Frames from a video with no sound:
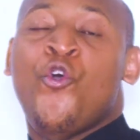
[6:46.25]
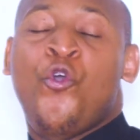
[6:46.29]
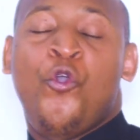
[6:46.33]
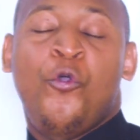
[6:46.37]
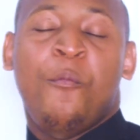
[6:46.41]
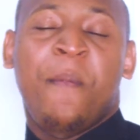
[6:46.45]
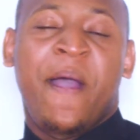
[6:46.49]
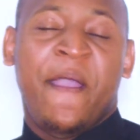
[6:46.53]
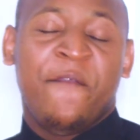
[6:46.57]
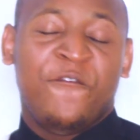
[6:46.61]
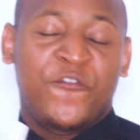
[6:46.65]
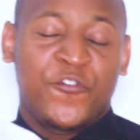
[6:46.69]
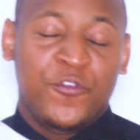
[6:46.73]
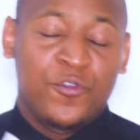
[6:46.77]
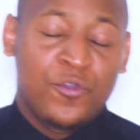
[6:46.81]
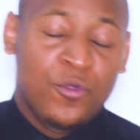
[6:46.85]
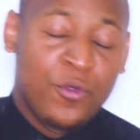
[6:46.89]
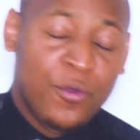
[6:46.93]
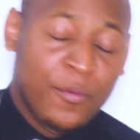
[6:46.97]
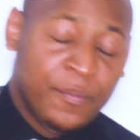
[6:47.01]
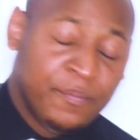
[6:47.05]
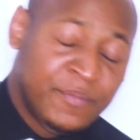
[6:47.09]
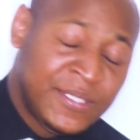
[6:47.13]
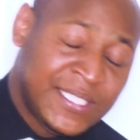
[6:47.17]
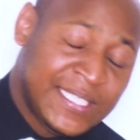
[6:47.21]
Whom have
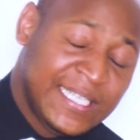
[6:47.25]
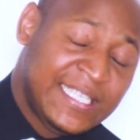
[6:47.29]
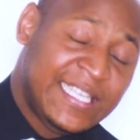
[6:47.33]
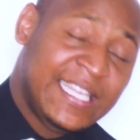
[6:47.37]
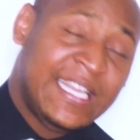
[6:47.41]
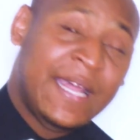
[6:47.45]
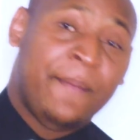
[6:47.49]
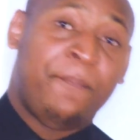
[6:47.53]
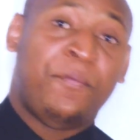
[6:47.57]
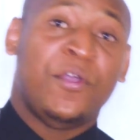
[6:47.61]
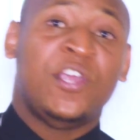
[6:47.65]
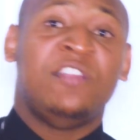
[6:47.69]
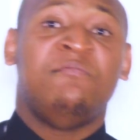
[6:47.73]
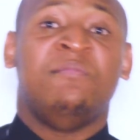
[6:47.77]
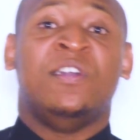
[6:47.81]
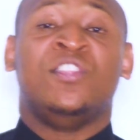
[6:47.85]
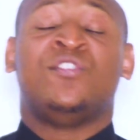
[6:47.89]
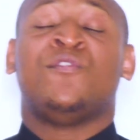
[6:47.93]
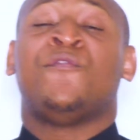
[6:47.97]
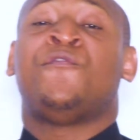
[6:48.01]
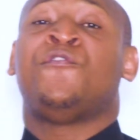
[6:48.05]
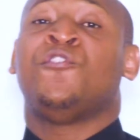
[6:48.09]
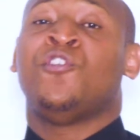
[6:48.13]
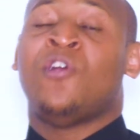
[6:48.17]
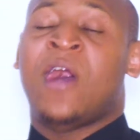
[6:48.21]
you set an
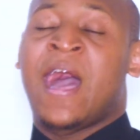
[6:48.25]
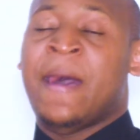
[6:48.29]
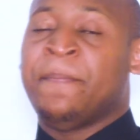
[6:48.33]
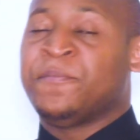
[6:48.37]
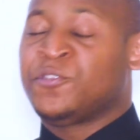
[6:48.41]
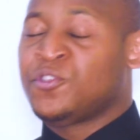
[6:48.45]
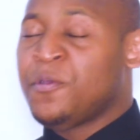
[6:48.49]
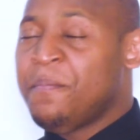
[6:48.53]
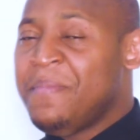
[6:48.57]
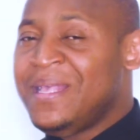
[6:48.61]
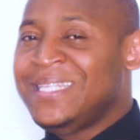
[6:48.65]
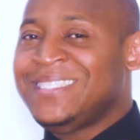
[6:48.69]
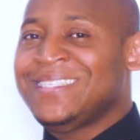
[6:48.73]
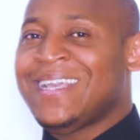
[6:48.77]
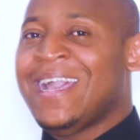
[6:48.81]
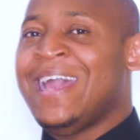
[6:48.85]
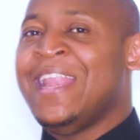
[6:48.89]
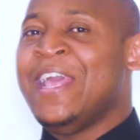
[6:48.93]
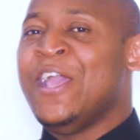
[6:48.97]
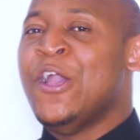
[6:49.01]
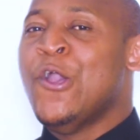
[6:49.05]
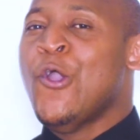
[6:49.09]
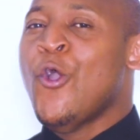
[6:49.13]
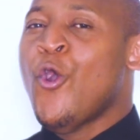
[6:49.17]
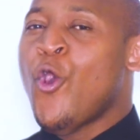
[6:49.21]
appointment to follow up? So
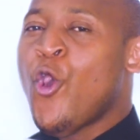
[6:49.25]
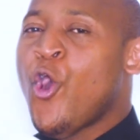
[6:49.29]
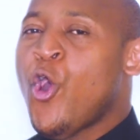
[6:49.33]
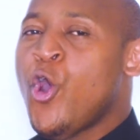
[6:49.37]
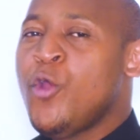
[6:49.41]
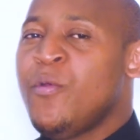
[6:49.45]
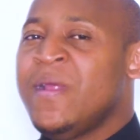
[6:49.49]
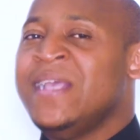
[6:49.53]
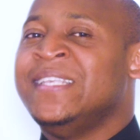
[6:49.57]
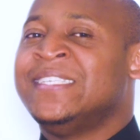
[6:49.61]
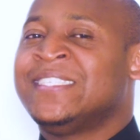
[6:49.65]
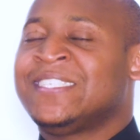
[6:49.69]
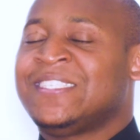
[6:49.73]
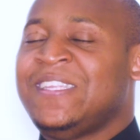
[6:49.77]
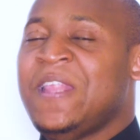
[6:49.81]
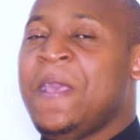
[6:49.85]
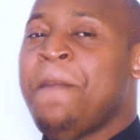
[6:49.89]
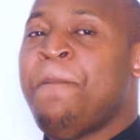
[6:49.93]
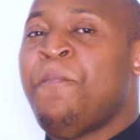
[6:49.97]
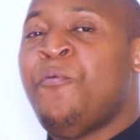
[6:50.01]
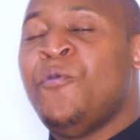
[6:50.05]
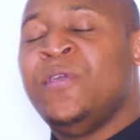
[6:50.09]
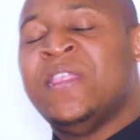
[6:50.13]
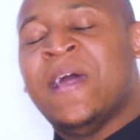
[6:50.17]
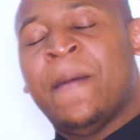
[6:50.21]
basically, always
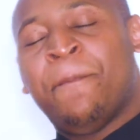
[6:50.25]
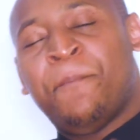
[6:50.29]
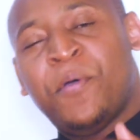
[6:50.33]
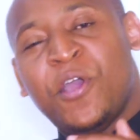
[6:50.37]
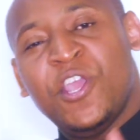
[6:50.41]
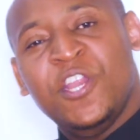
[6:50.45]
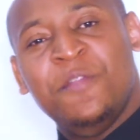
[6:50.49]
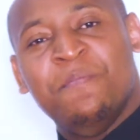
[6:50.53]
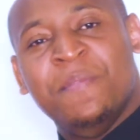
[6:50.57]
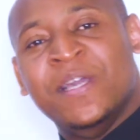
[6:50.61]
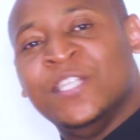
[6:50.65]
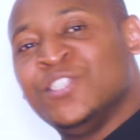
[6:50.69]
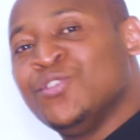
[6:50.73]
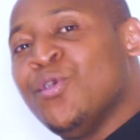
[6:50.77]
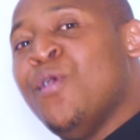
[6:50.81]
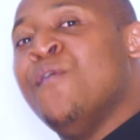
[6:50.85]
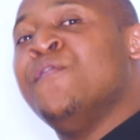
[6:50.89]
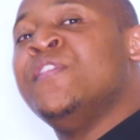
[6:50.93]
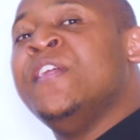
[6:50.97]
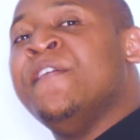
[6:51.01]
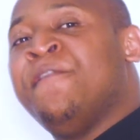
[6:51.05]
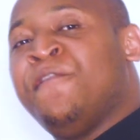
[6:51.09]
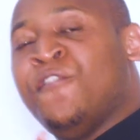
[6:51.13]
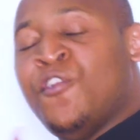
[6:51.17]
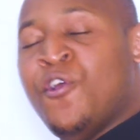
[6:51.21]
sleep with appointments
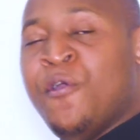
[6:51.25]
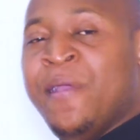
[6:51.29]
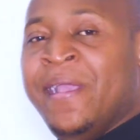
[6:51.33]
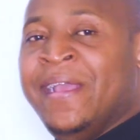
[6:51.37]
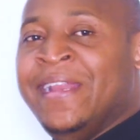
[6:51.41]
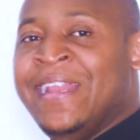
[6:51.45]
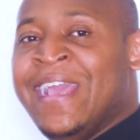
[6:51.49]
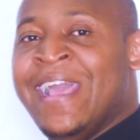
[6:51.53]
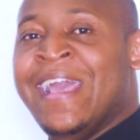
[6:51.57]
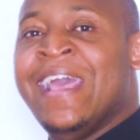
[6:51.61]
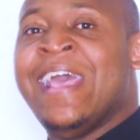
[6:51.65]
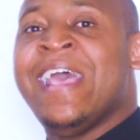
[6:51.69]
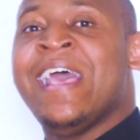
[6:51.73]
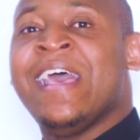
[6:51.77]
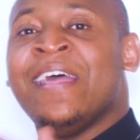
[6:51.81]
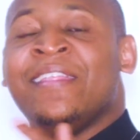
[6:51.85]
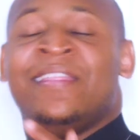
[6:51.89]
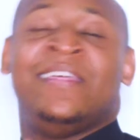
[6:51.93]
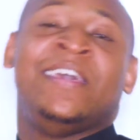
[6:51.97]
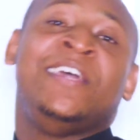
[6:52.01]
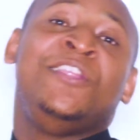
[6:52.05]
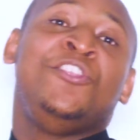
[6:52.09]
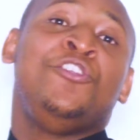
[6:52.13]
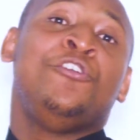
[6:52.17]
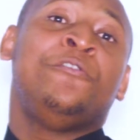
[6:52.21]
of the following day.
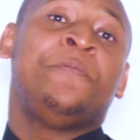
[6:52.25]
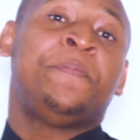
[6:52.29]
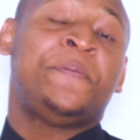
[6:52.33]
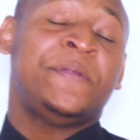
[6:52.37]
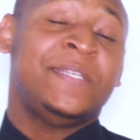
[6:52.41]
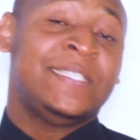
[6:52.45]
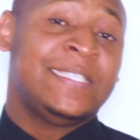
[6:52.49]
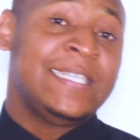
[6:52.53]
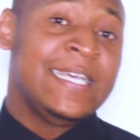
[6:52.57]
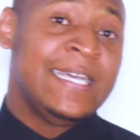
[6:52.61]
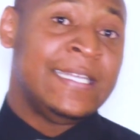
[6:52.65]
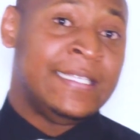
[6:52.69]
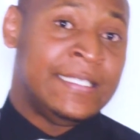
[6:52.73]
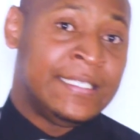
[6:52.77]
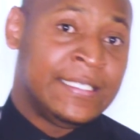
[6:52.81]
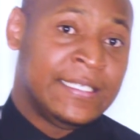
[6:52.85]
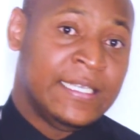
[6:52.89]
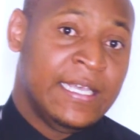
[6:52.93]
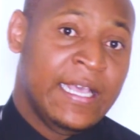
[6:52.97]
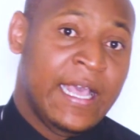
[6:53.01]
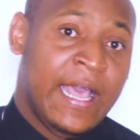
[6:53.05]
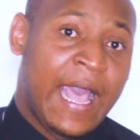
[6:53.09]
Then you'll present.